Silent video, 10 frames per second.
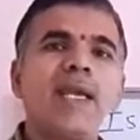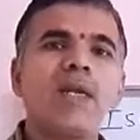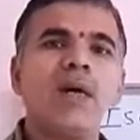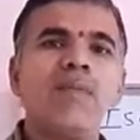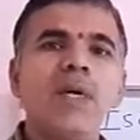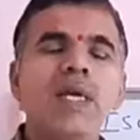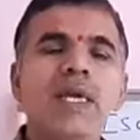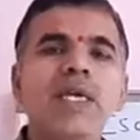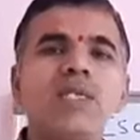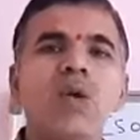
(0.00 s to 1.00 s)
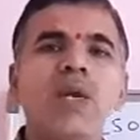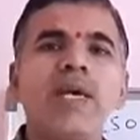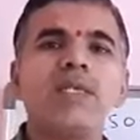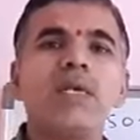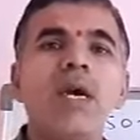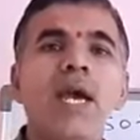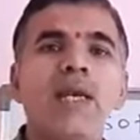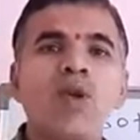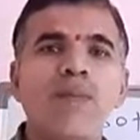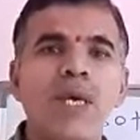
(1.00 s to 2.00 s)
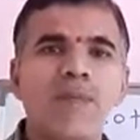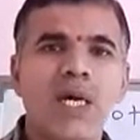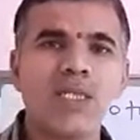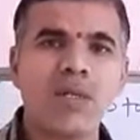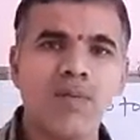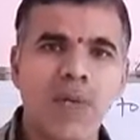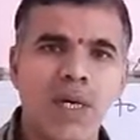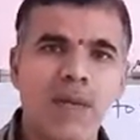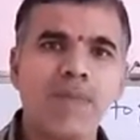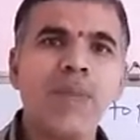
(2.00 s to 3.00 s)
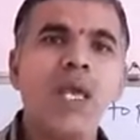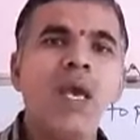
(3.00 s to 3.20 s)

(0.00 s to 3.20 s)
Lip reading: atom is called as the atomic mass number.